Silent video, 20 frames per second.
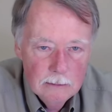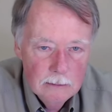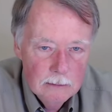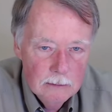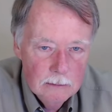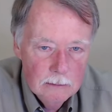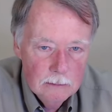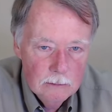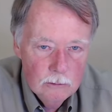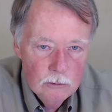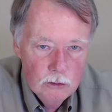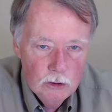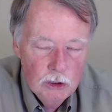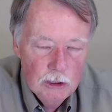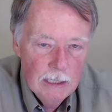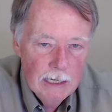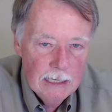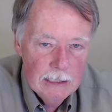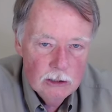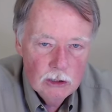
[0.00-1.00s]
the
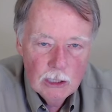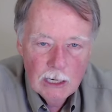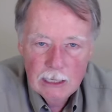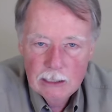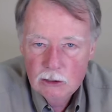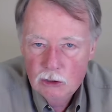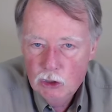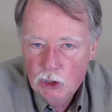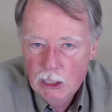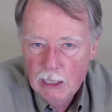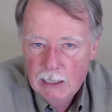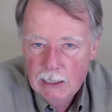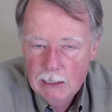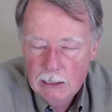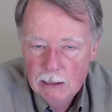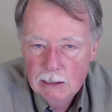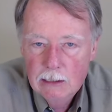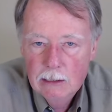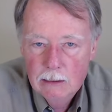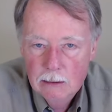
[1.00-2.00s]
G H I
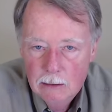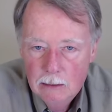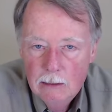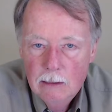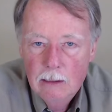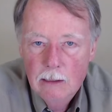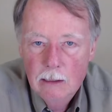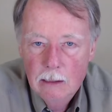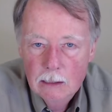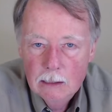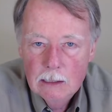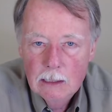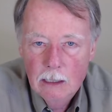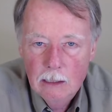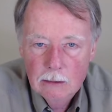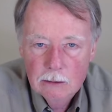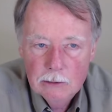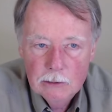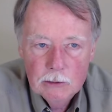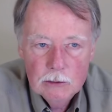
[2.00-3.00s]
J
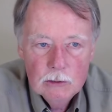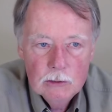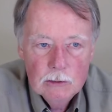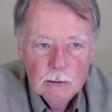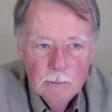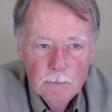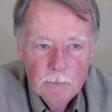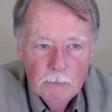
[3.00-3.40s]
colors.